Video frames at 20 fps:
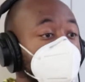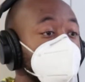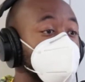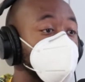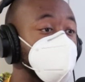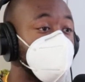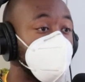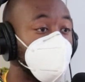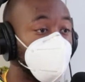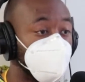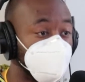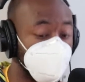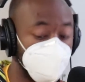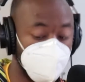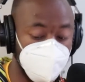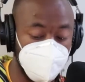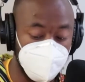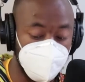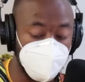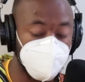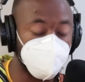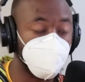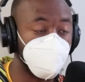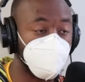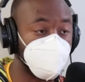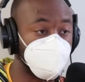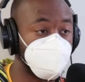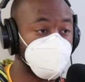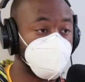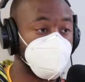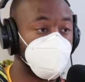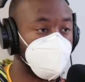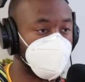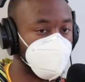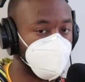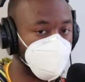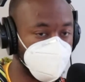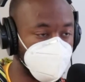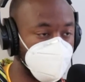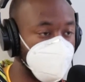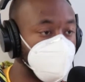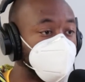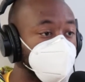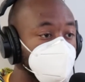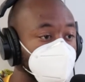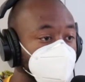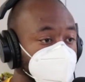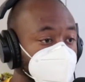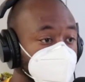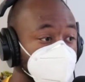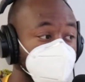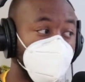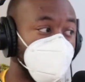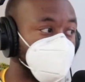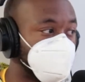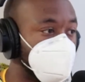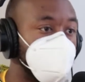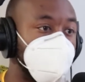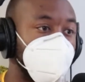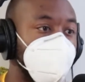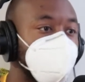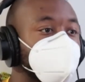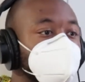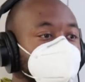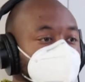happen now with influencers off the back